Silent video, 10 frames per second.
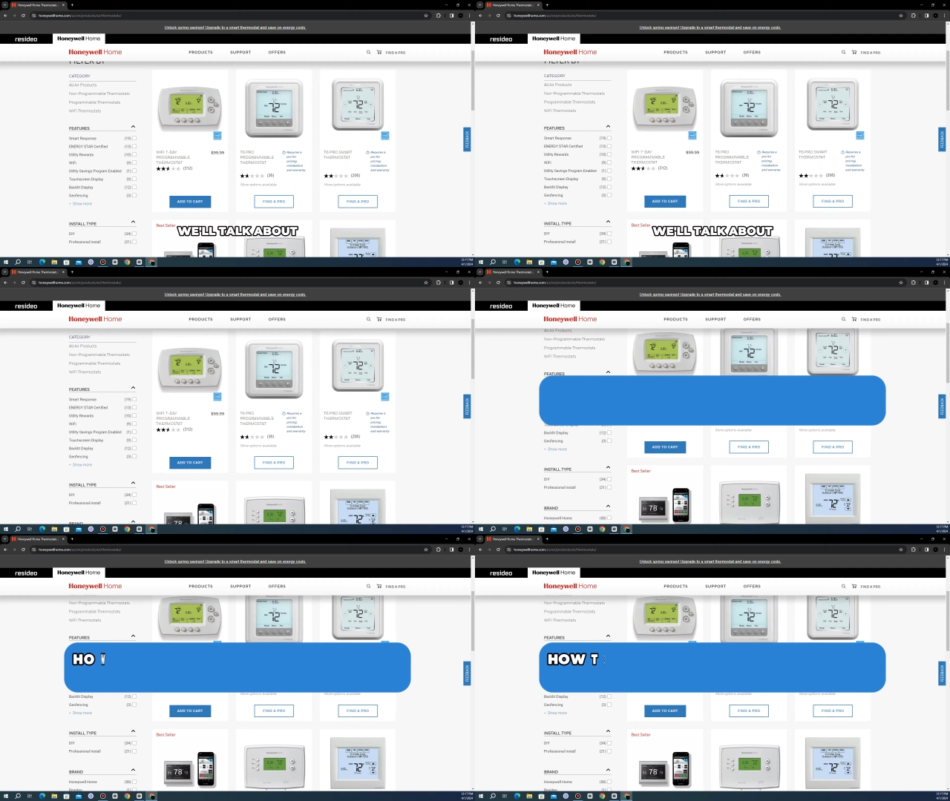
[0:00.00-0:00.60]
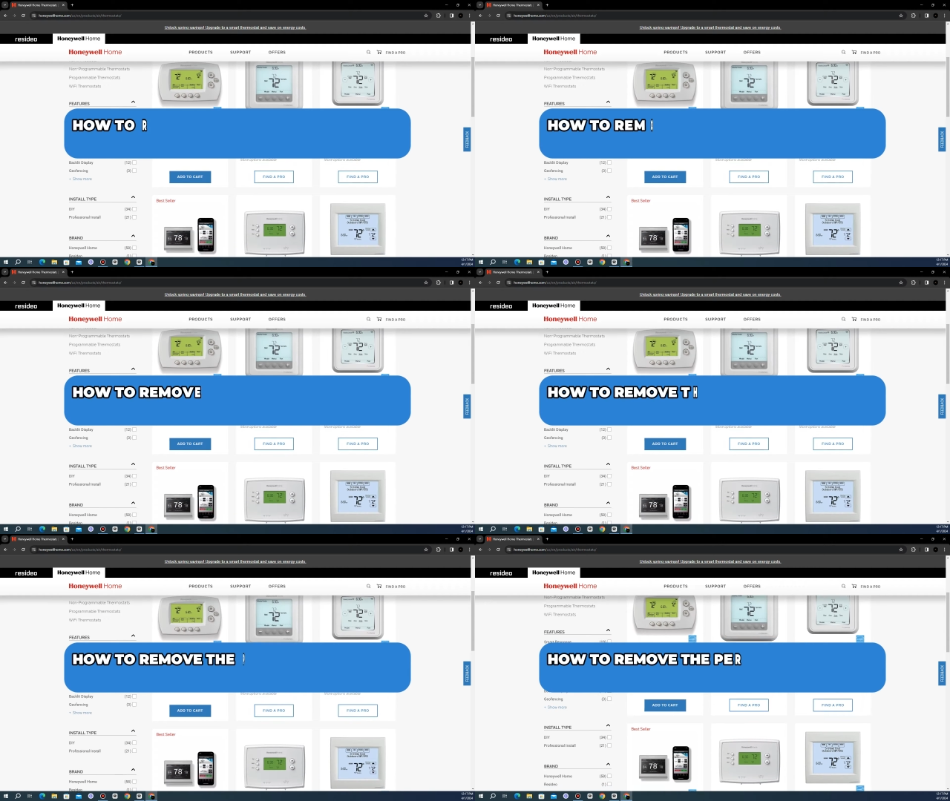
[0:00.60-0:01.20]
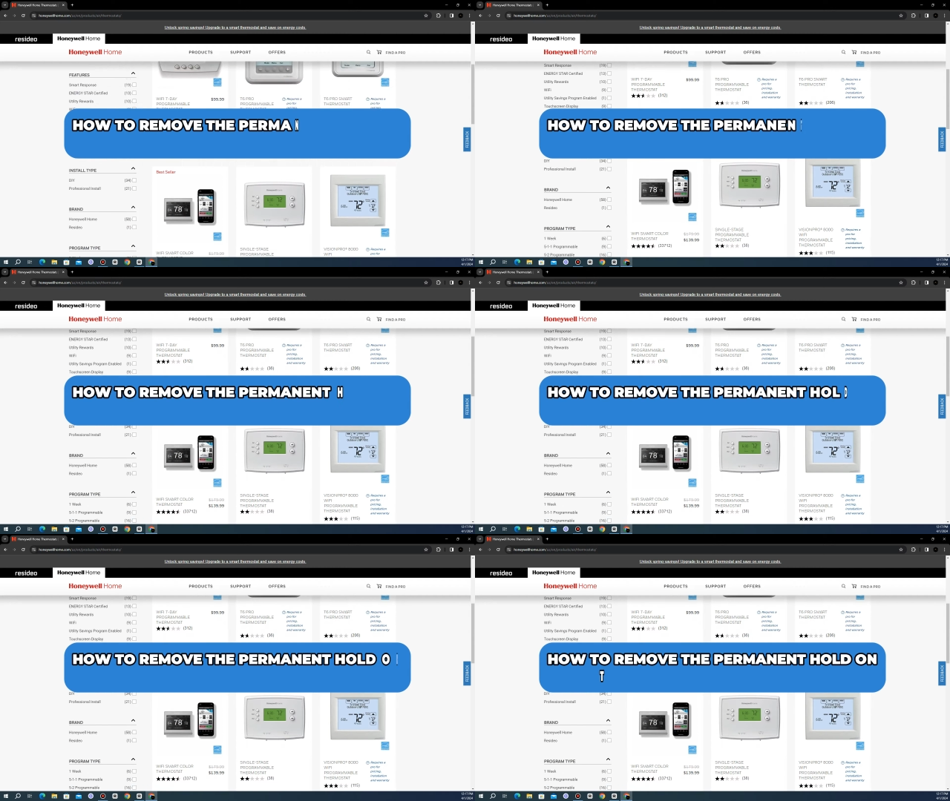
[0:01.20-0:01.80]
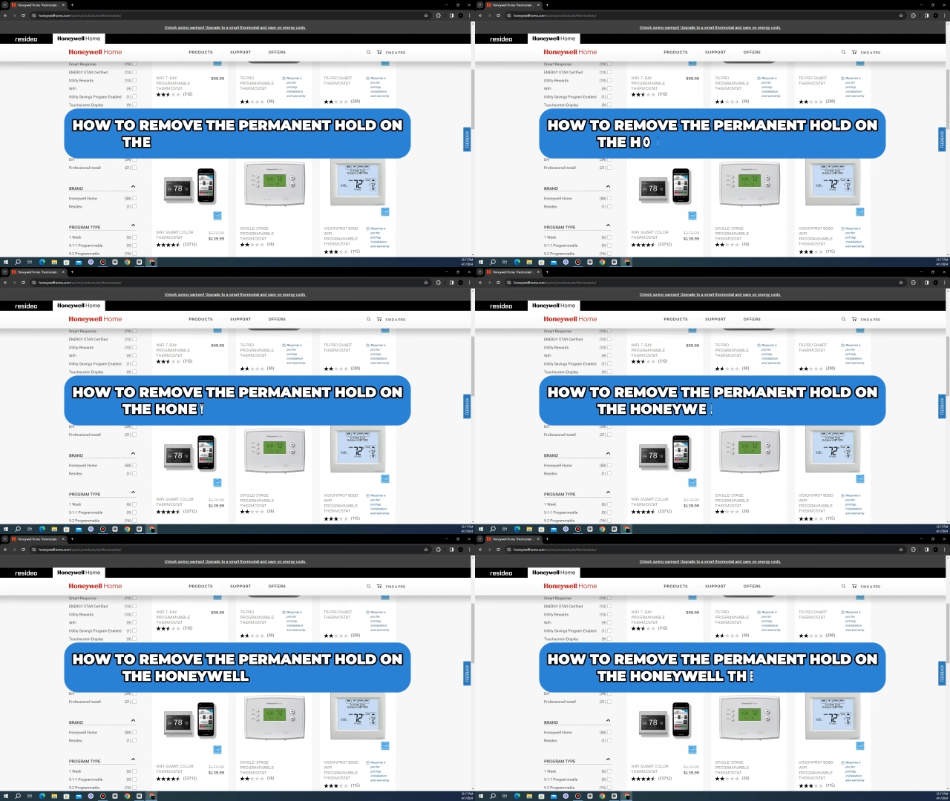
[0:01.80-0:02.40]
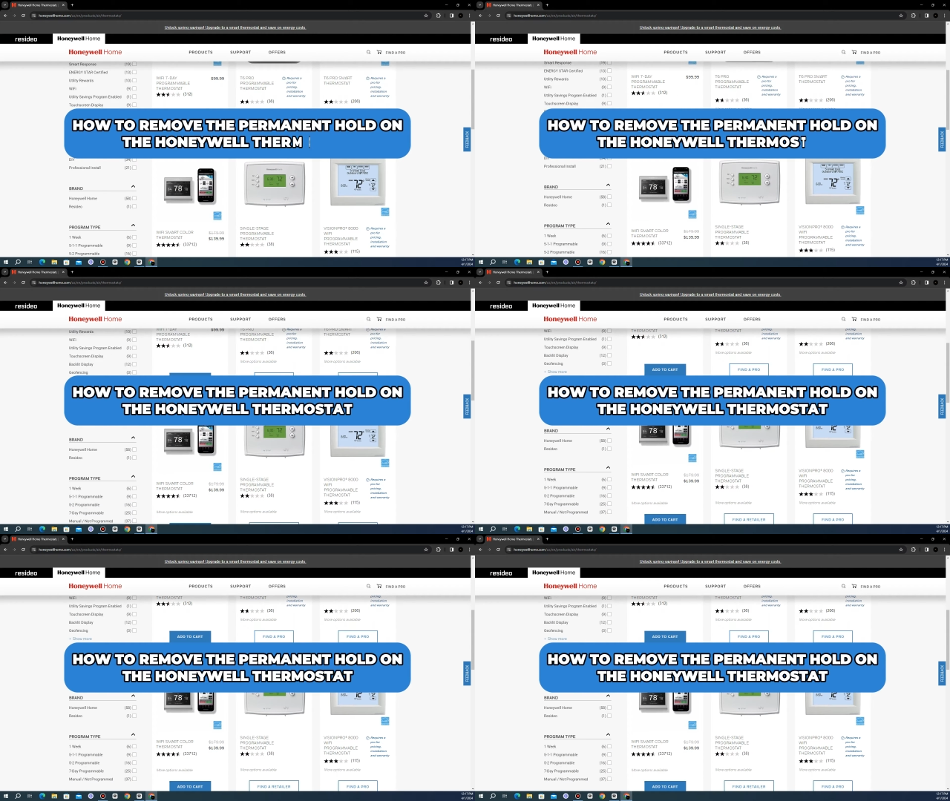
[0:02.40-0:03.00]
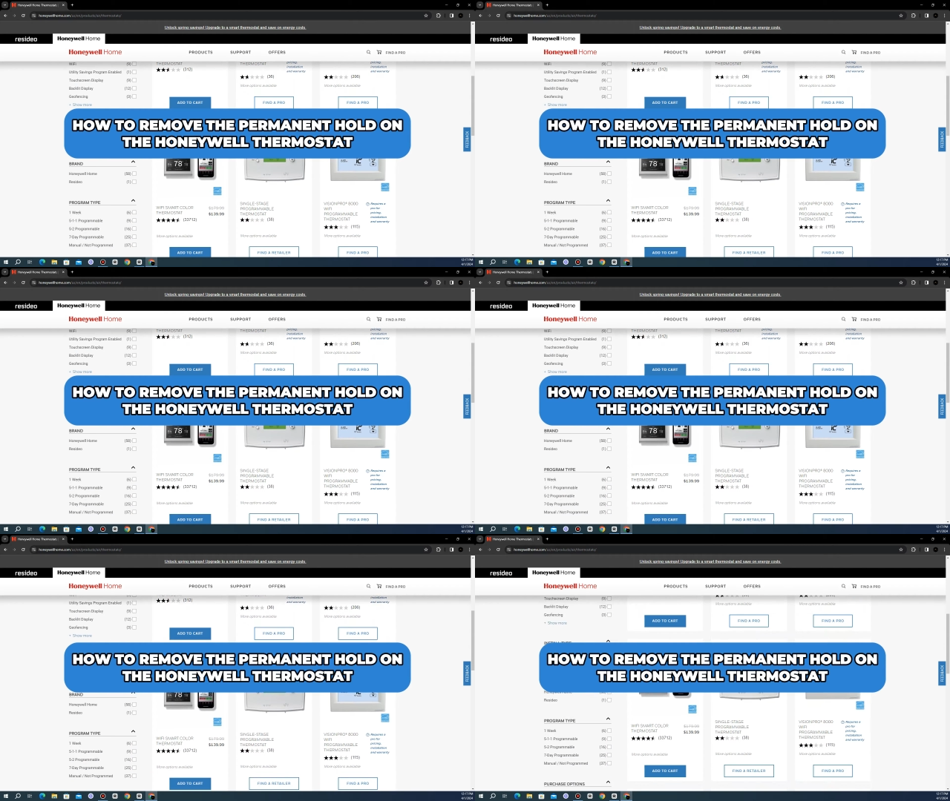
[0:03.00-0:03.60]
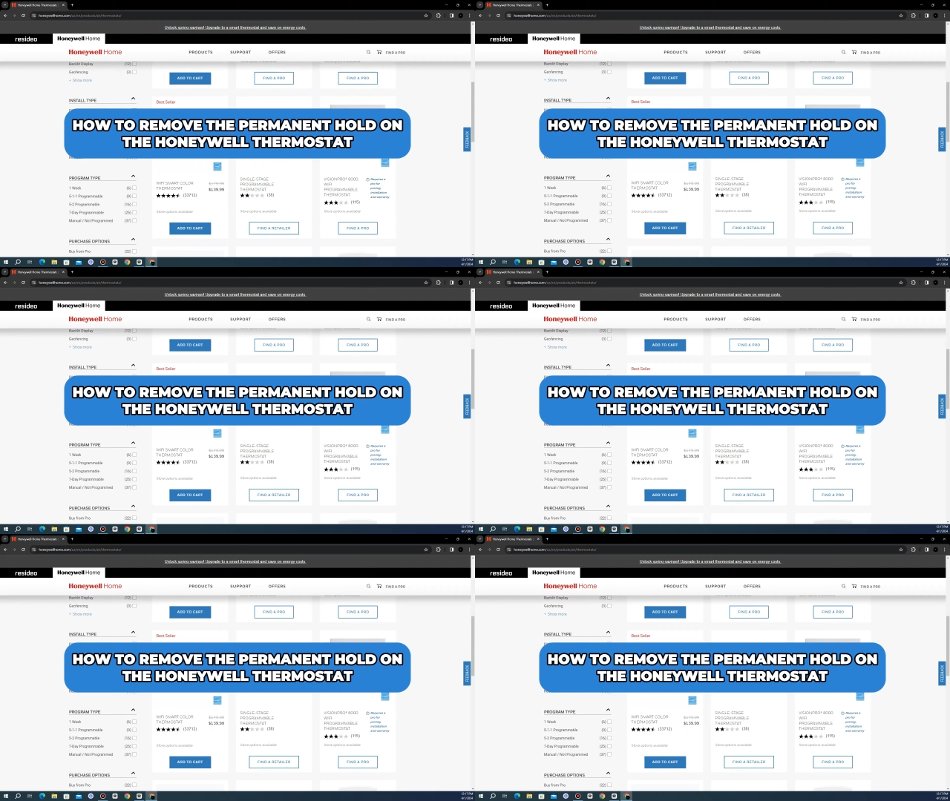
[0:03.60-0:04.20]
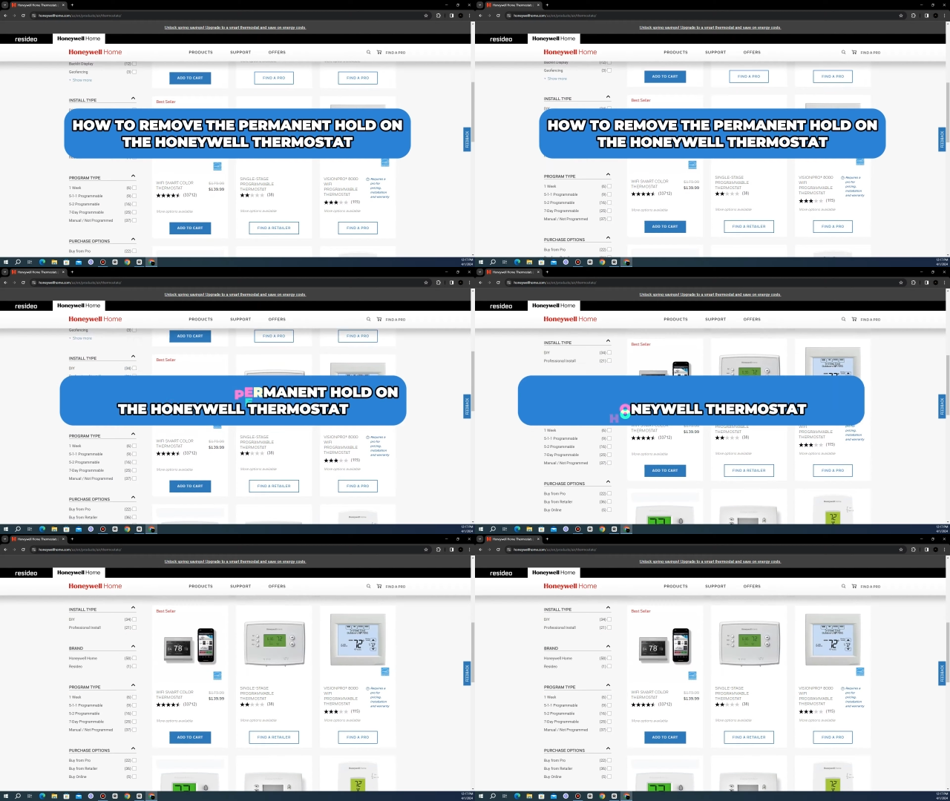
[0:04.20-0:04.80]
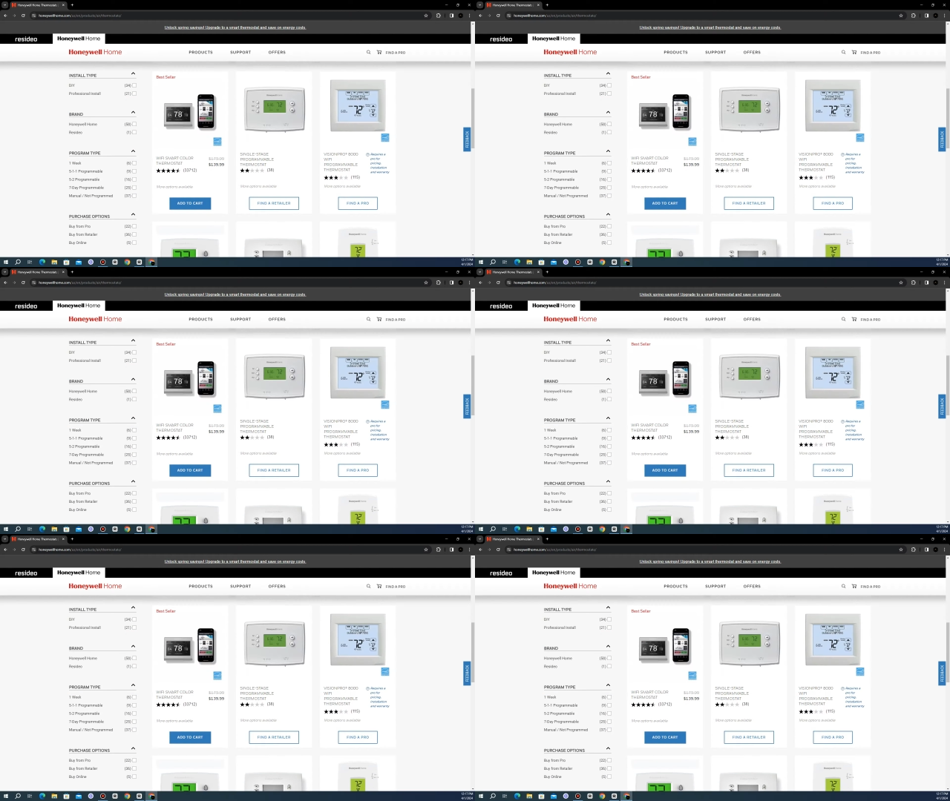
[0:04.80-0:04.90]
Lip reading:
No face is visible, so there are no lips to read.